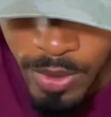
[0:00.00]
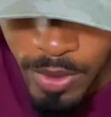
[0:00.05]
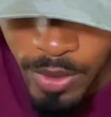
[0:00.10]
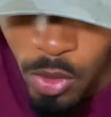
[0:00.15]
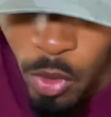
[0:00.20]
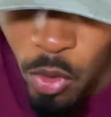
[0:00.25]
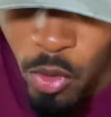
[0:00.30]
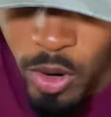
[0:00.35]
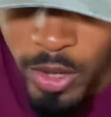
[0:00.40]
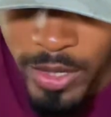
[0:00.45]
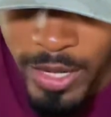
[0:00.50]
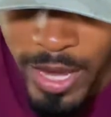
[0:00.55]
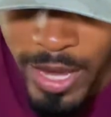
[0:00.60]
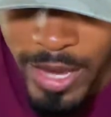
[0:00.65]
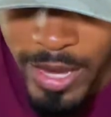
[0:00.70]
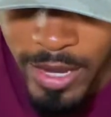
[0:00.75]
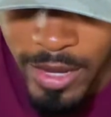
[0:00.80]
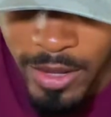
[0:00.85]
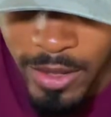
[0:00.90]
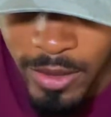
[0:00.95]
on
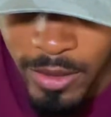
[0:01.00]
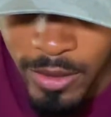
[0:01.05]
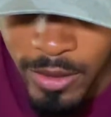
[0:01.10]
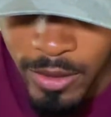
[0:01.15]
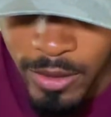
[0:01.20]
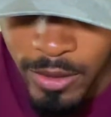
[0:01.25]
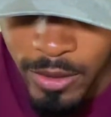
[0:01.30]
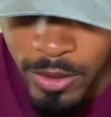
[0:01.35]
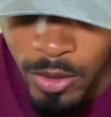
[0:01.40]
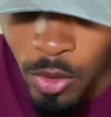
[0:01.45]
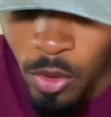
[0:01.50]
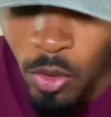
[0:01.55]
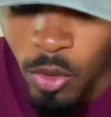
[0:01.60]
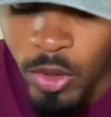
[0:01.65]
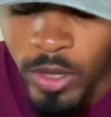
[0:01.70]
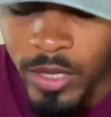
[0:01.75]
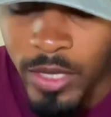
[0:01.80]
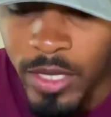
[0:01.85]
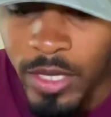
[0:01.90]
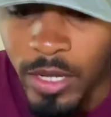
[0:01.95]

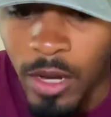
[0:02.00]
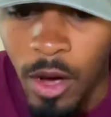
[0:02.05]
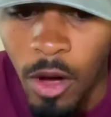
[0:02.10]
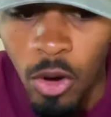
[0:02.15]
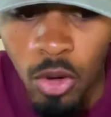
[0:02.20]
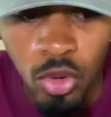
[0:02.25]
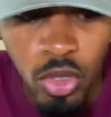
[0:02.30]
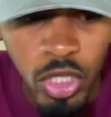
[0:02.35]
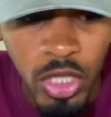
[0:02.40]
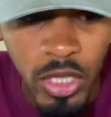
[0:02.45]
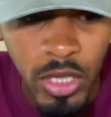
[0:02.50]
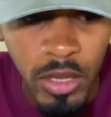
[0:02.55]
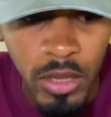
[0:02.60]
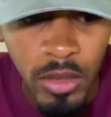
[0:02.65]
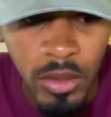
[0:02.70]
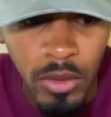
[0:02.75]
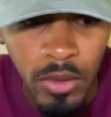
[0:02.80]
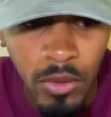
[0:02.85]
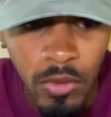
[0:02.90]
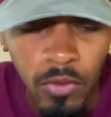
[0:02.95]
the
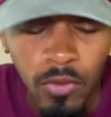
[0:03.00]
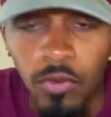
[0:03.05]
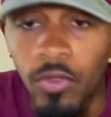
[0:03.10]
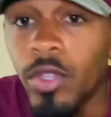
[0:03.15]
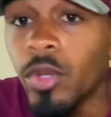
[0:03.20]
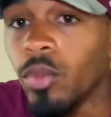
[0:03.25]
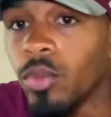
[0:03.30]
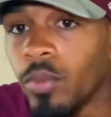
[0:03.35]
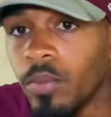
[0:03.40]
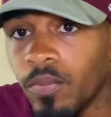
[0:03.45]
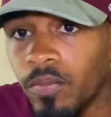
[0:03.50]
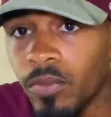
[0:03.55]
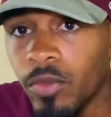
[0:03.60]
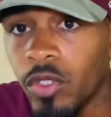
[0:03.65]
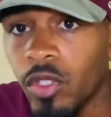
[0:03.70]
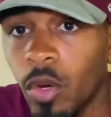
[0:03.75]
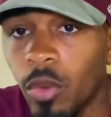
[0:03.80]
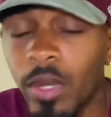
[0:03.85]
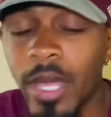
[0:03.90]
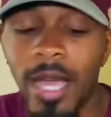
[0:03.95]
ocean view.
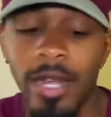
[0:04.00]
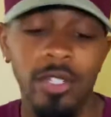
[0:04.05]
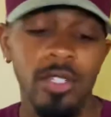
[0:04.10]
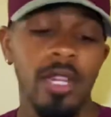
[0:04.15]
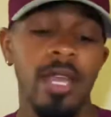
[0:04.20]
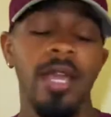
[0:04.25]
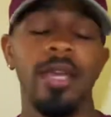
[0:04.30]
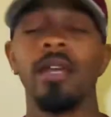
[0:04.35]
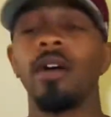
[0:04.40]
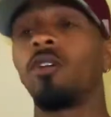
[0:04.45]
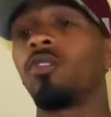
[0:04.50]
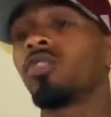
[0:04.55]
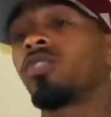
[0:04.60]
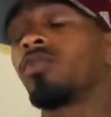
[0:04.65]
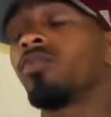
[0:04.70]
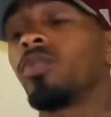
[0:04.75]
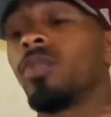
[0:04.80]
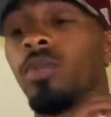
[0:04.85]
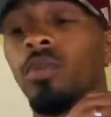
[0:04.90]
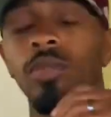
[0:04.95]
So we actually had an
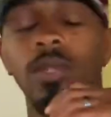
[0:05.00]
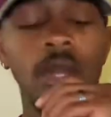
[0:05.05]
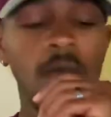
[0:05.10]
ocean view.